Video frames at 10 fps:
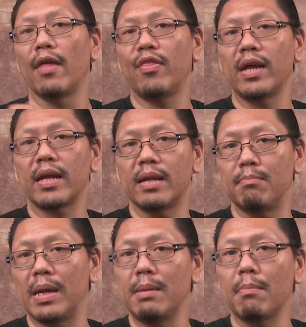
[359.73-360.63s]
I think
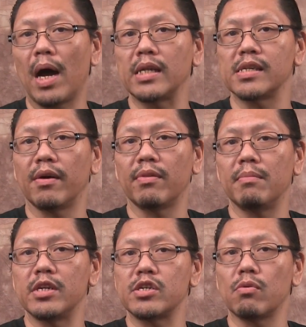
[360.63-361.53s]
in many minds of the
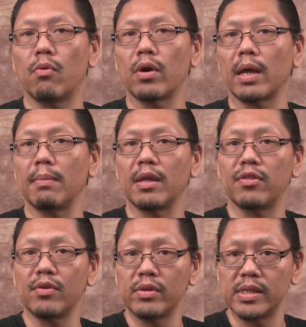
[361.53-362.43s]
miniature wargaming
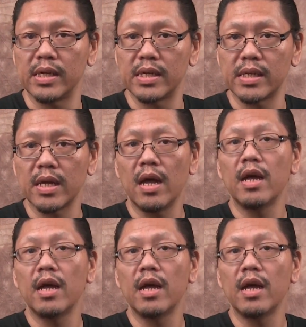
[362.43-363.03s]
enthusiasts,